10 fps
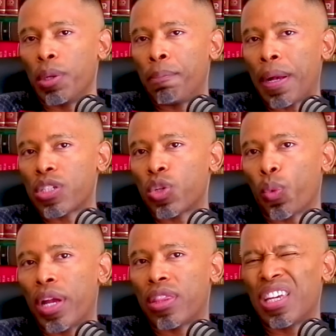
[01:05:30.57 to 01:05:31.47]
he passed
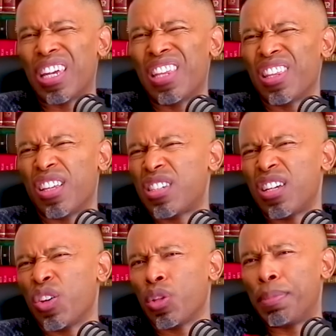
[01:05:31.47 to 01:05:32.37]
away, I think either this
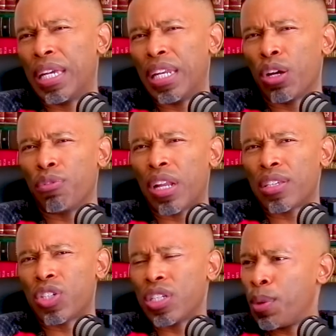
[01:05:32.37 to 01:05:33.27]
year or the beginning of
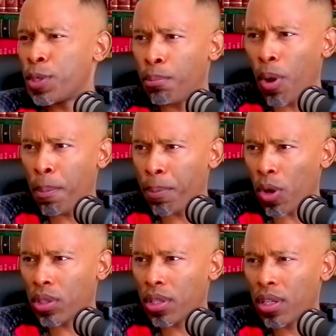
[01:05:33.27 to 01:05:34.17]
last year. His name was Bob
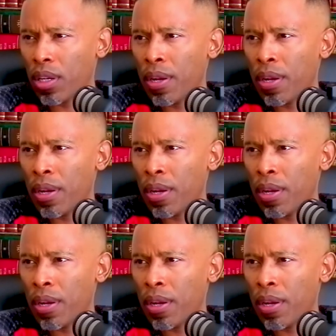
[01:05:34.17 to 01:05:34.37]
Proctor.